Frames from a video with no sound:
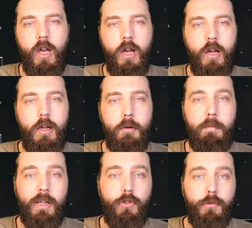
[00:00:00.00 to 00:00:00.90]

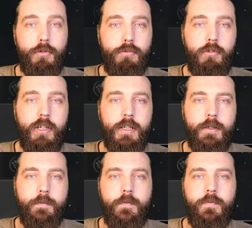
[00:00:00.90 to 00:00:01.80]
Battle
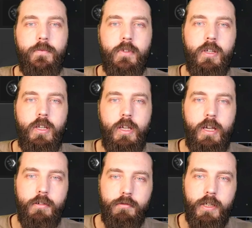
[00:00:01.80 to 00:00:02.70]
3.
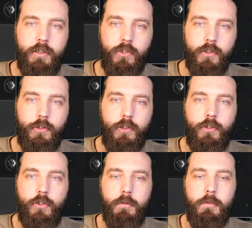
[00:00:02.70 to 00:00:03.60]
Hit rate and
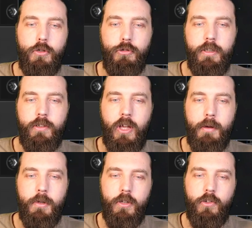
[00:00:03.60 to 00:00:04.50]
system crit
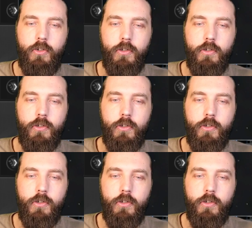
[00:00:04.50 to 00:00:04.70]
damage.